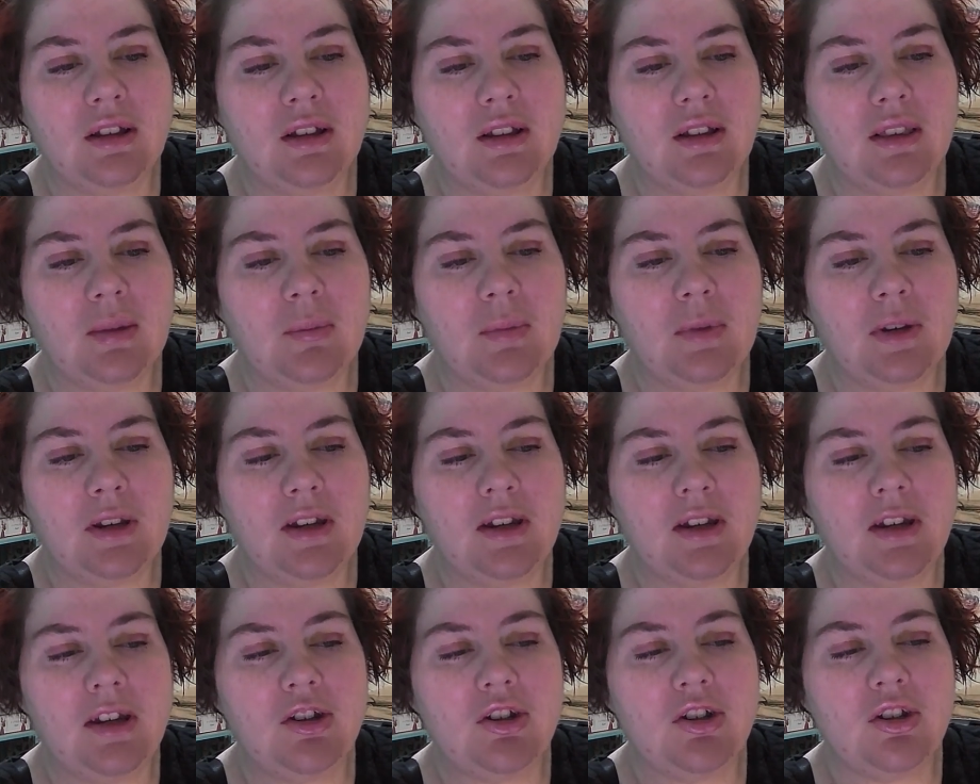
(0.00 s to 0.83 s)
Limited
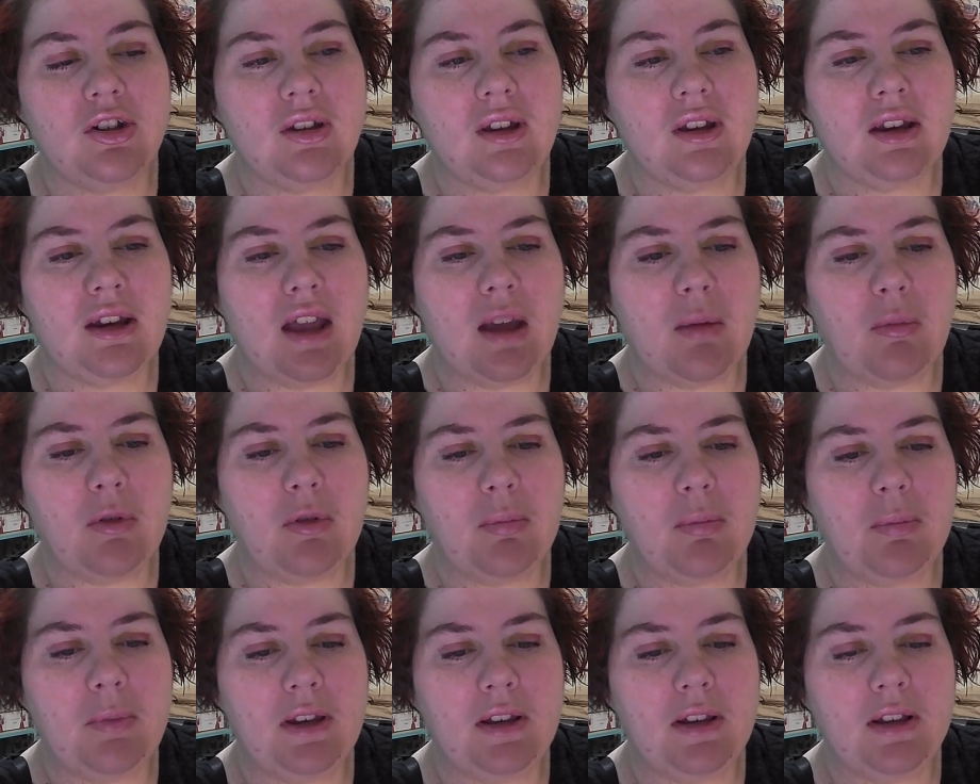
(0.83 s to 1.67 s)
Edition Enamel
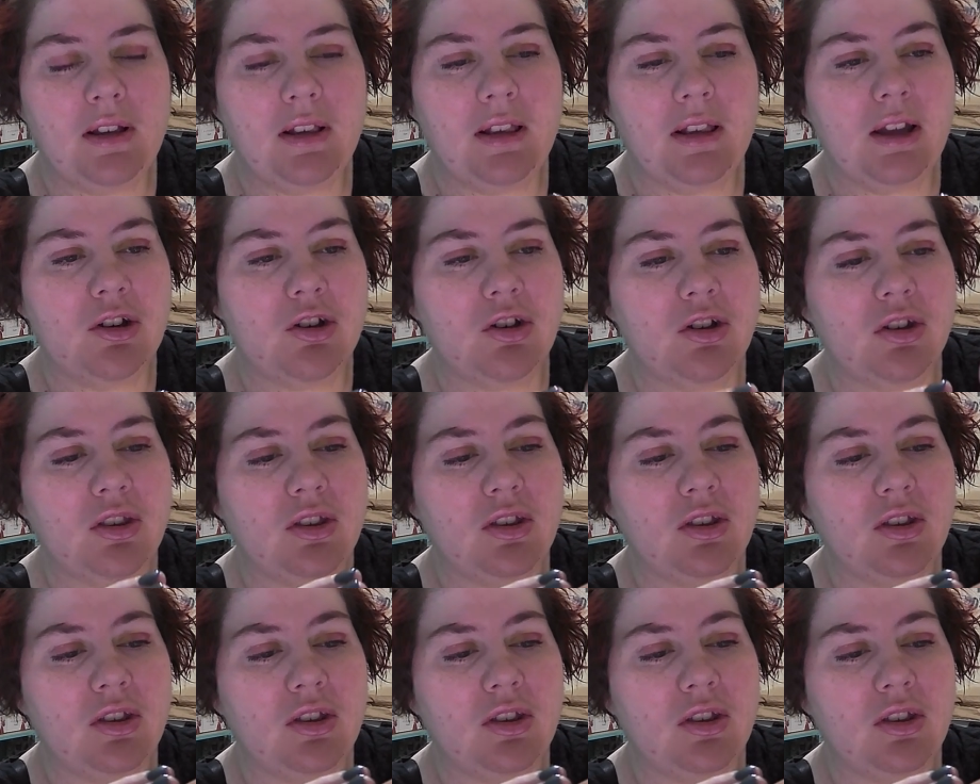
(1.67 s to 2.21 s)
Pin Collection.